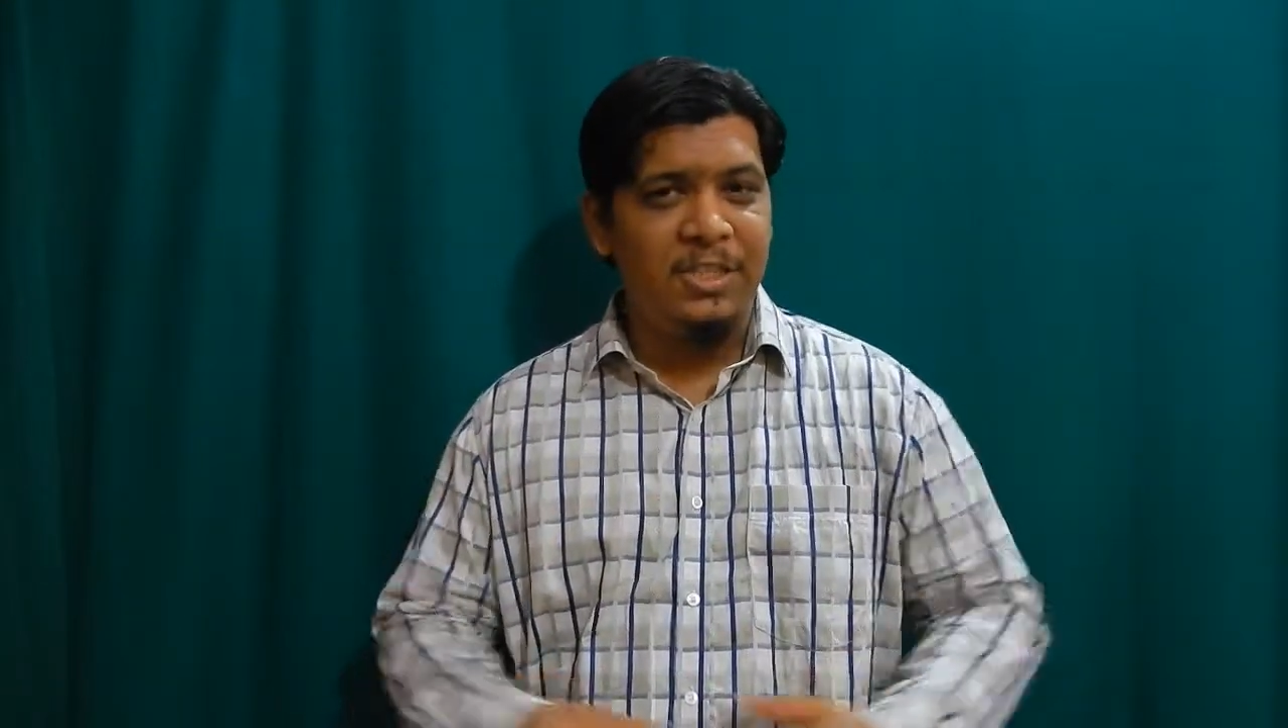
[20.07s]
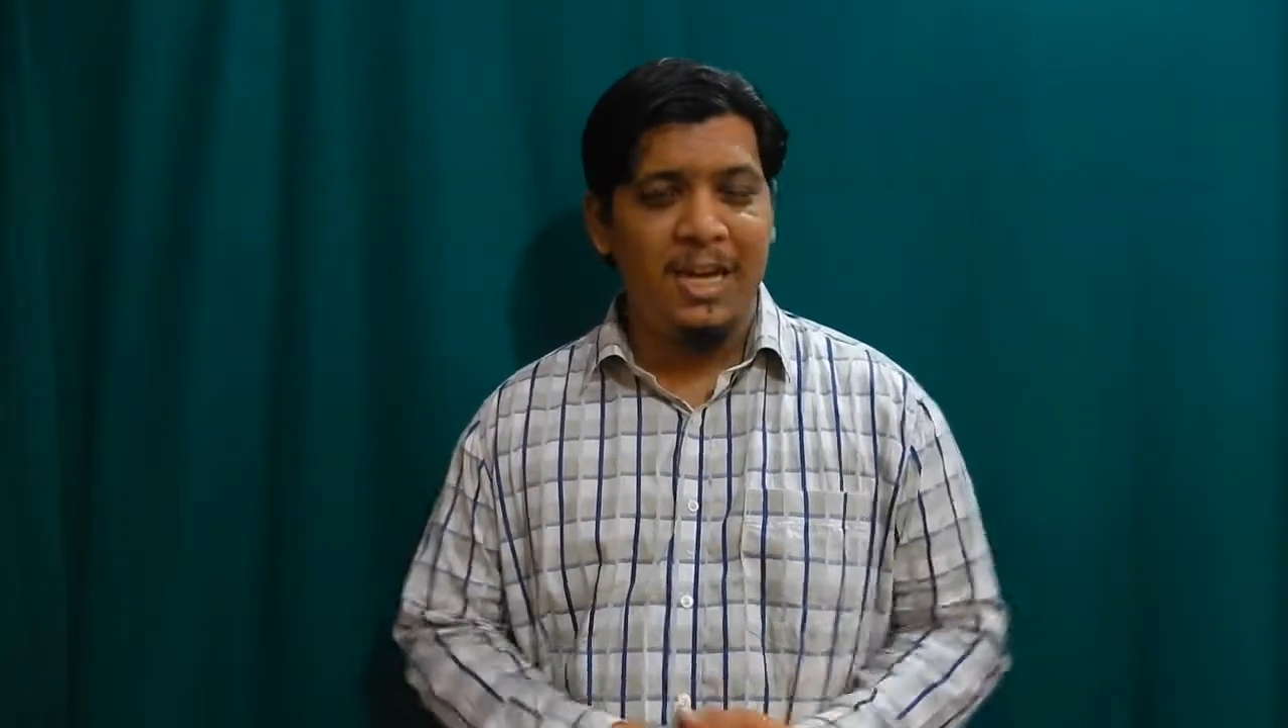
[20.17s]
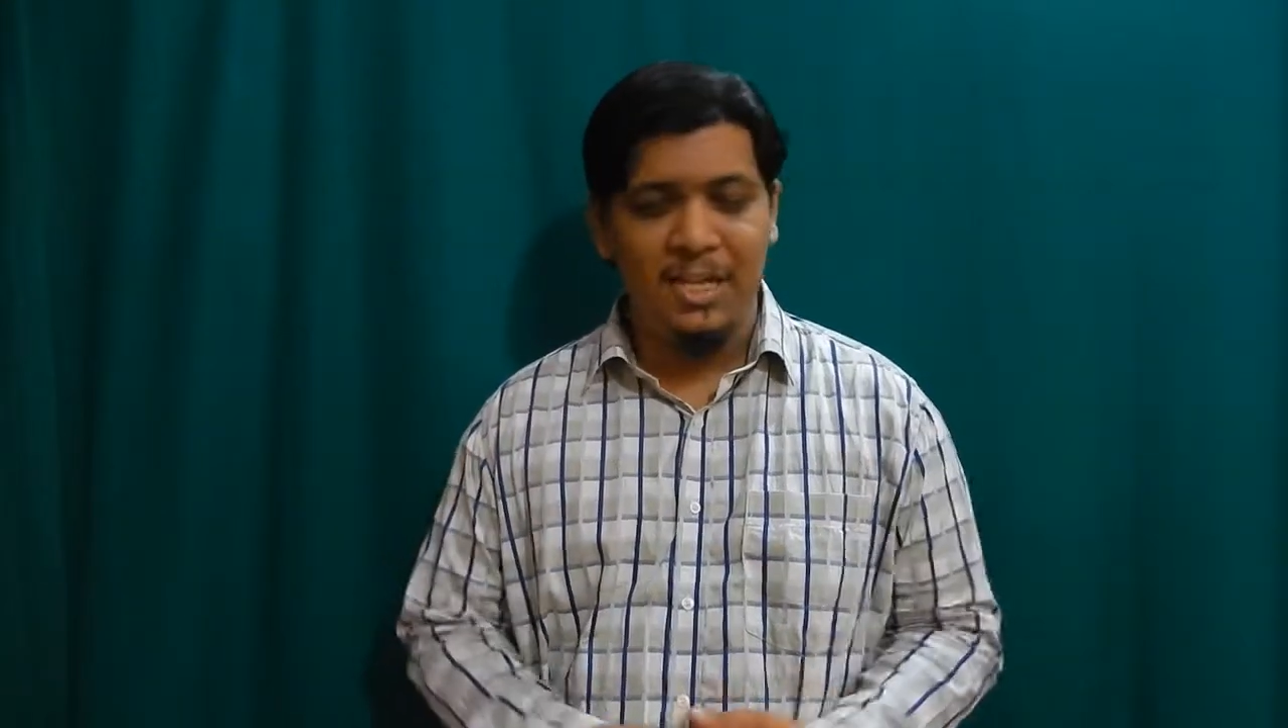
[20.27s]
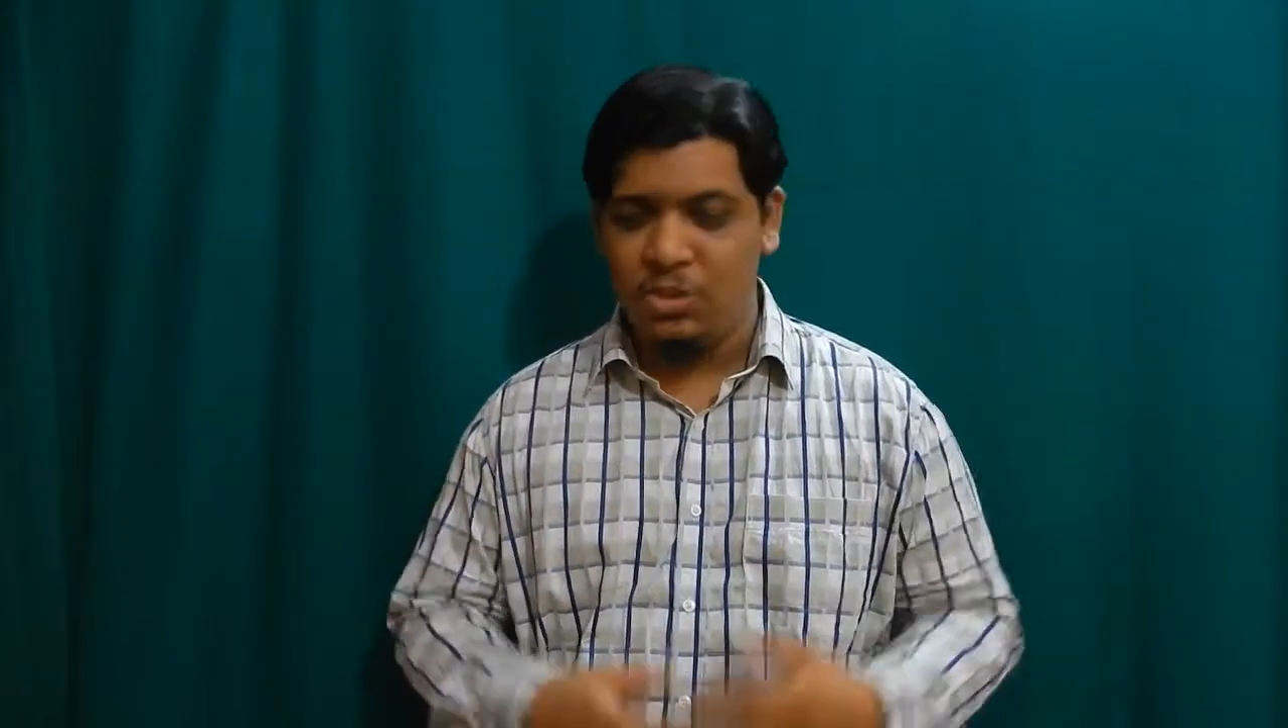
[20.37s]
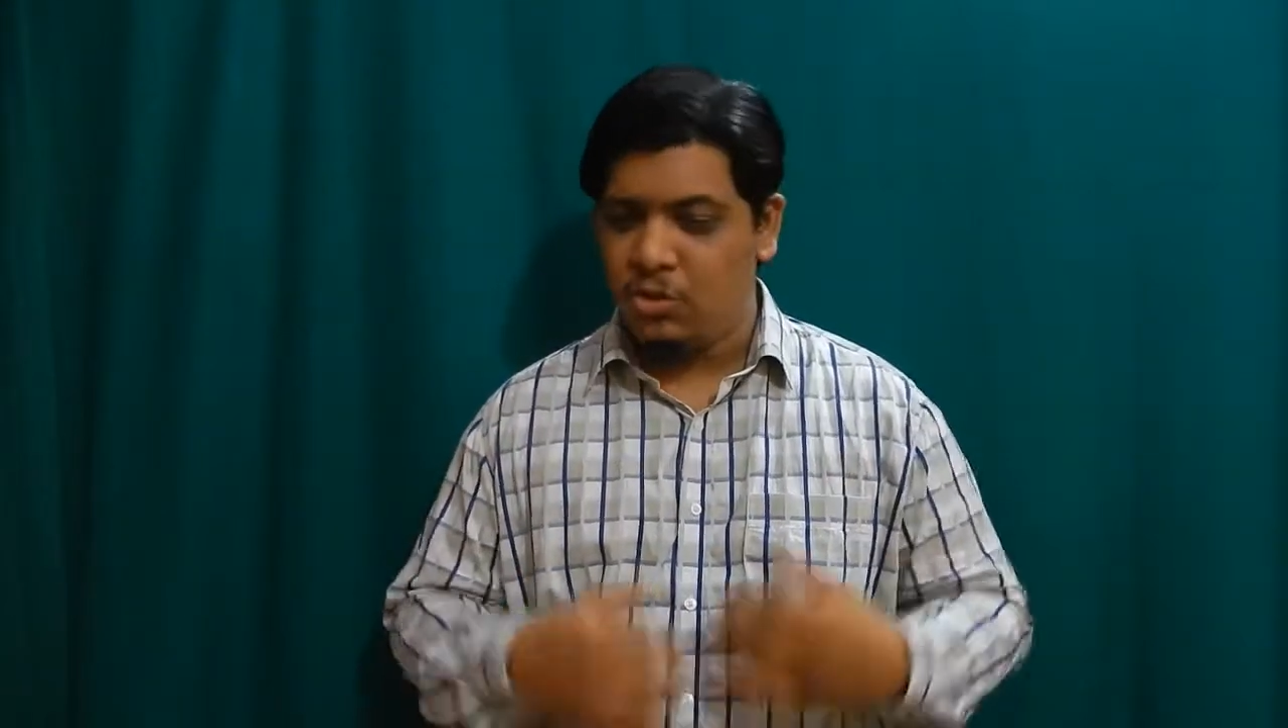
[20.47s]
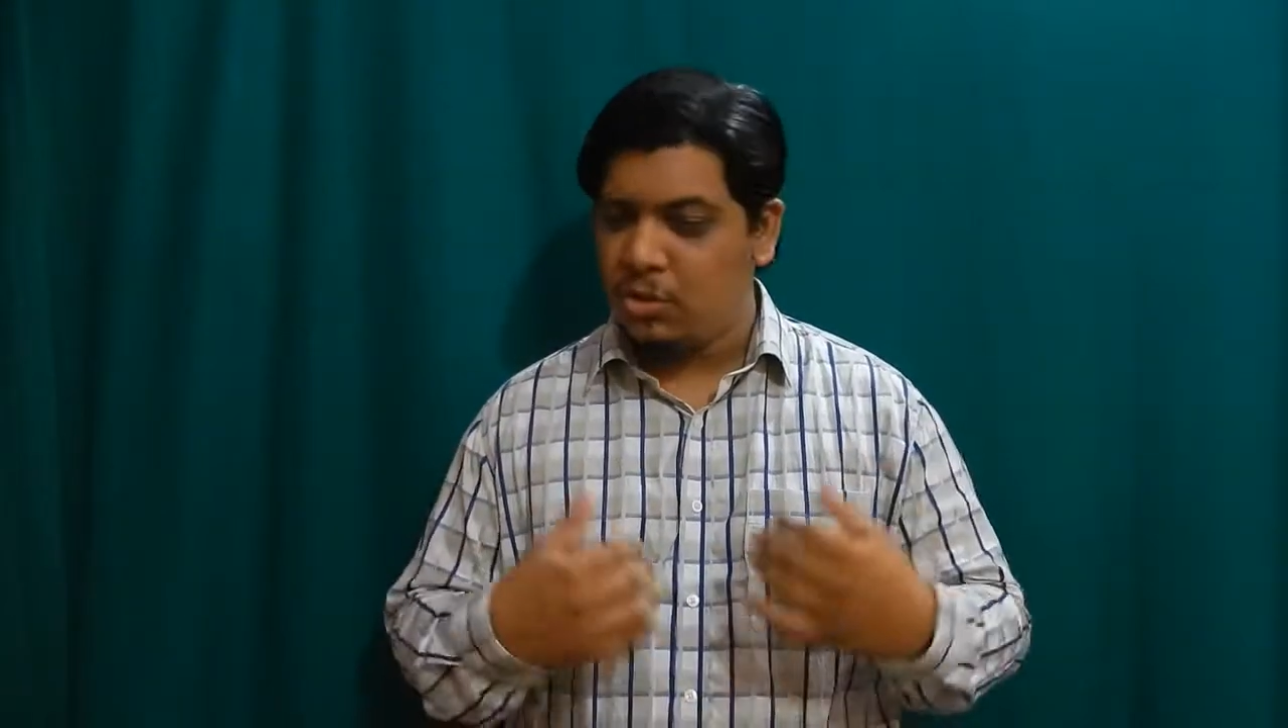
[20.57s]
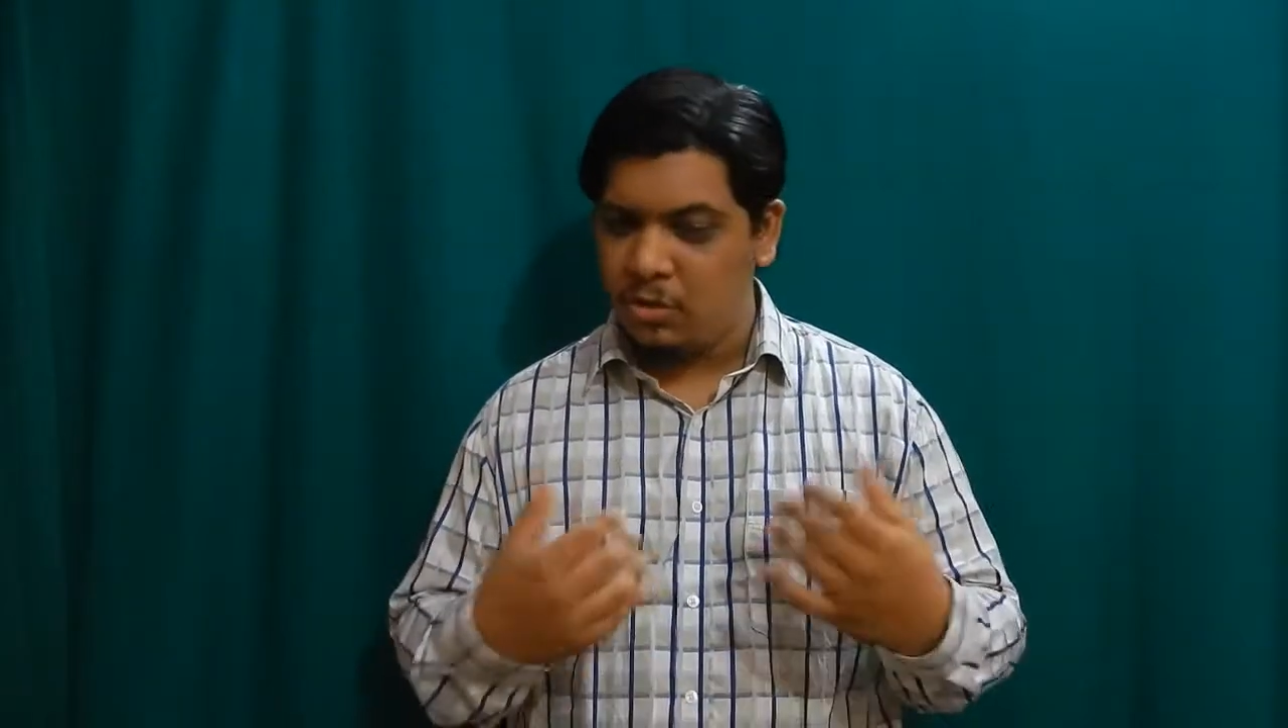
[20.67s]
challenge